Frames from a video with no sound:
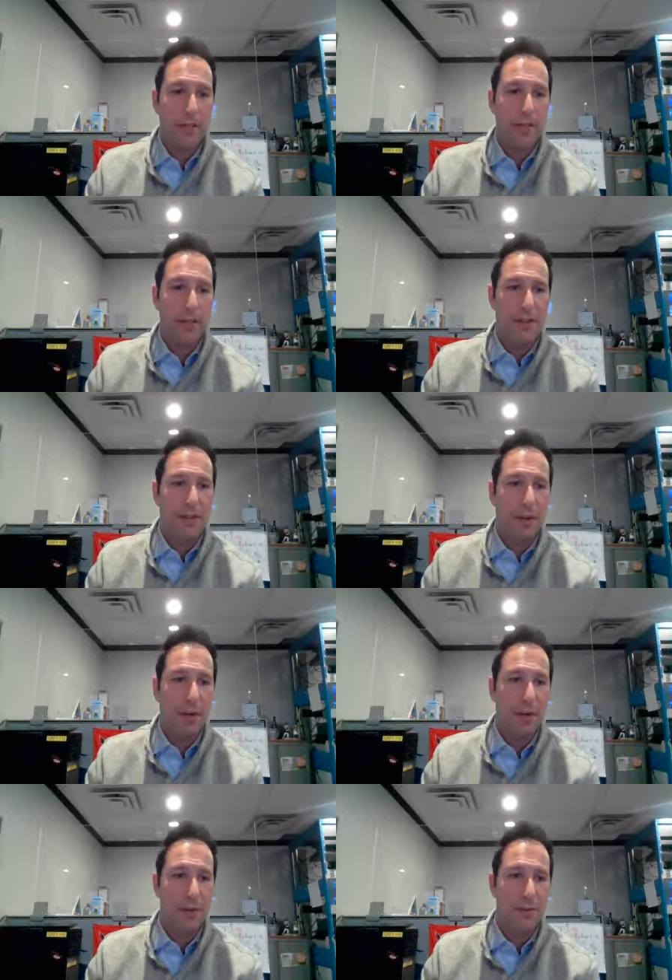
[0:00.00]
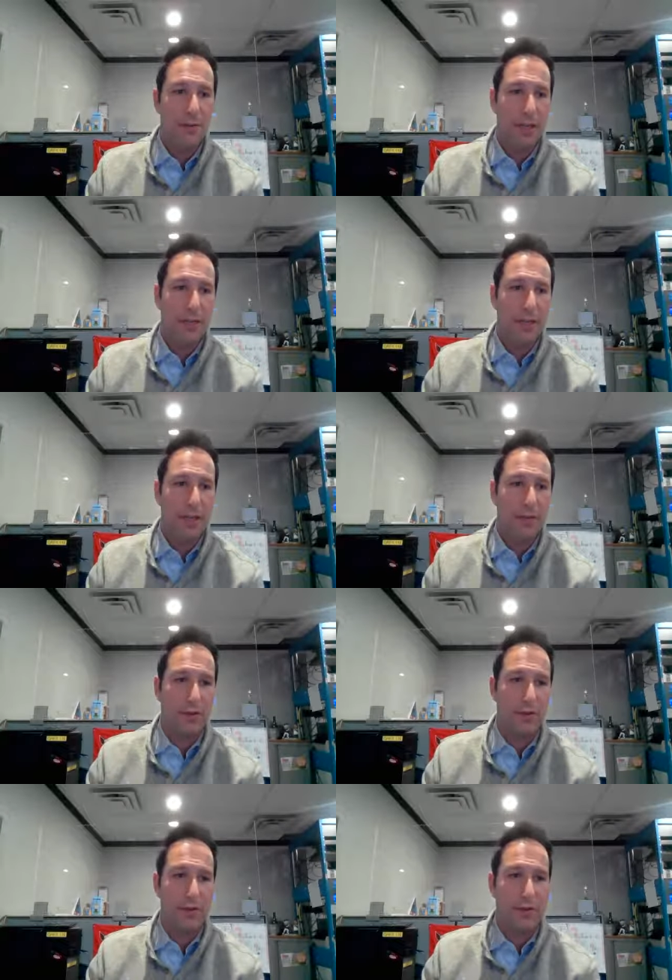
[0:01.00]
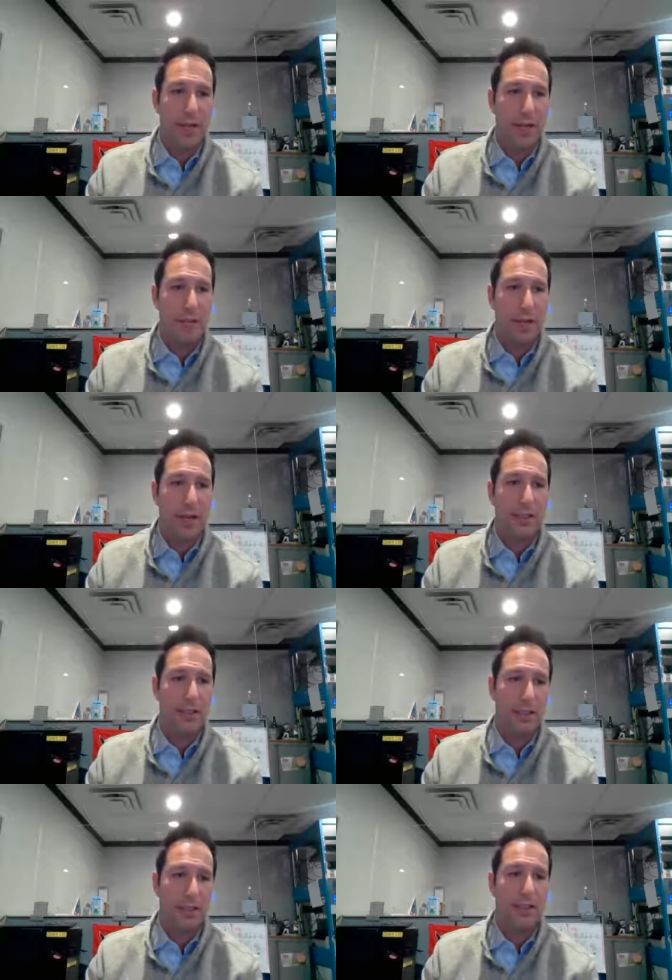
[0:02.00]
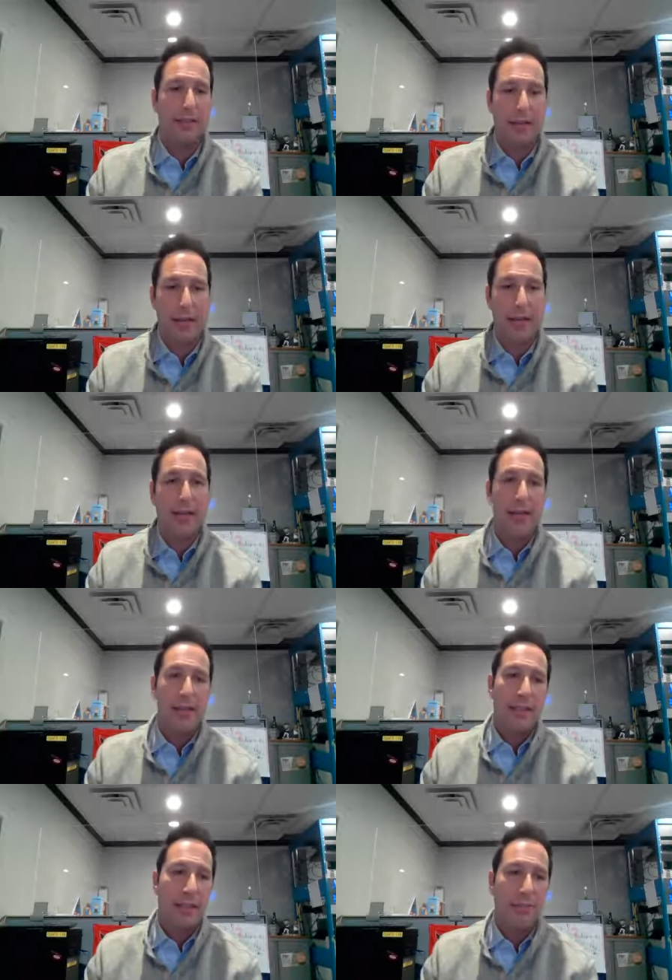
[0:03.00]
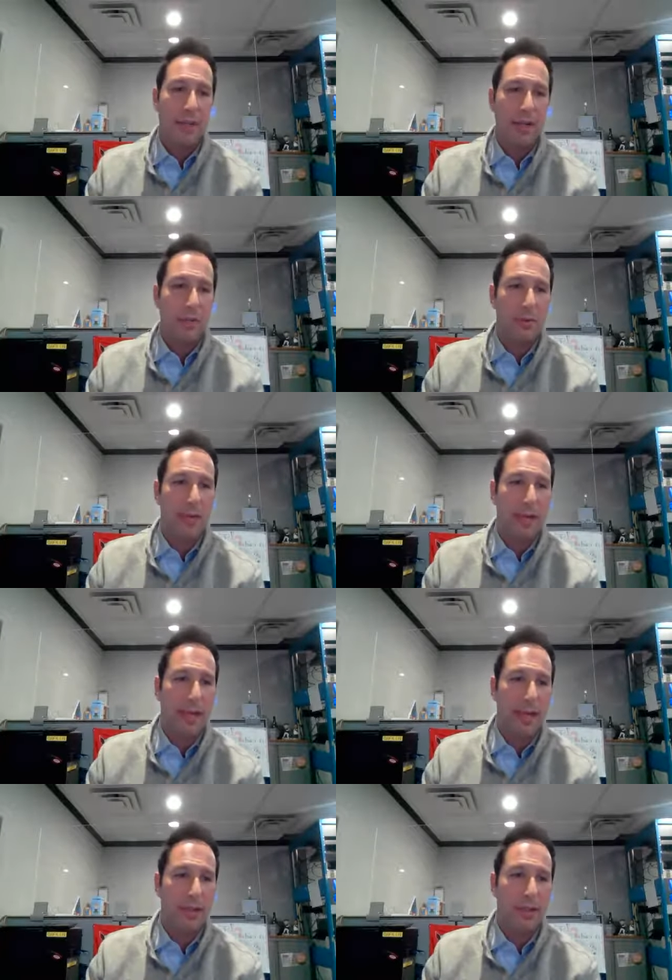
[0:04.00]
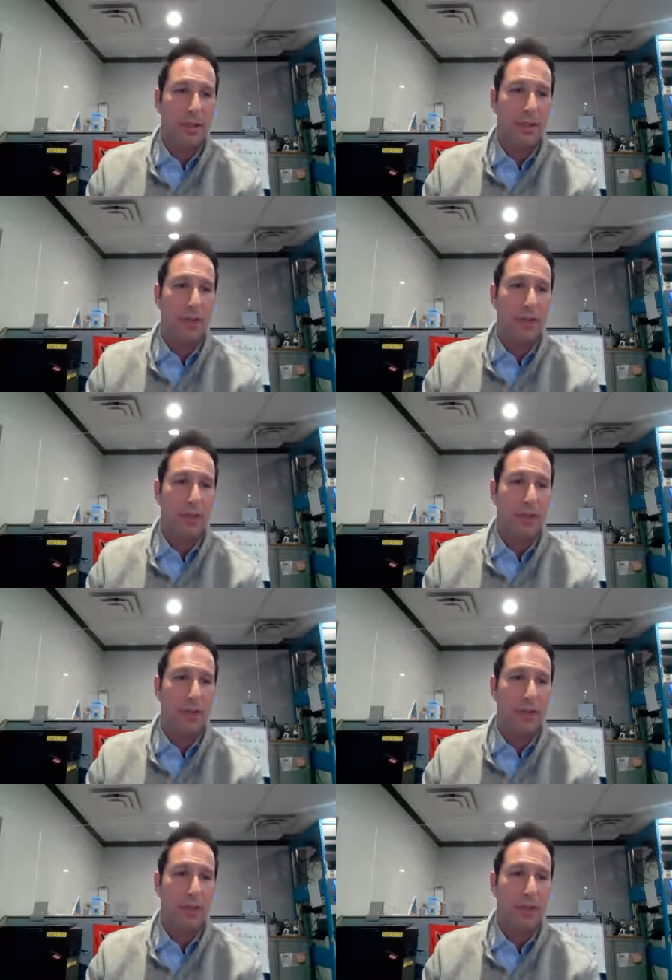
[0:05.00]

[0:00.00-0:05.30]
Defensive football games, trade the Vikings for a new team. Penalties killed us. Yeah, some penalties. Pathetic effort.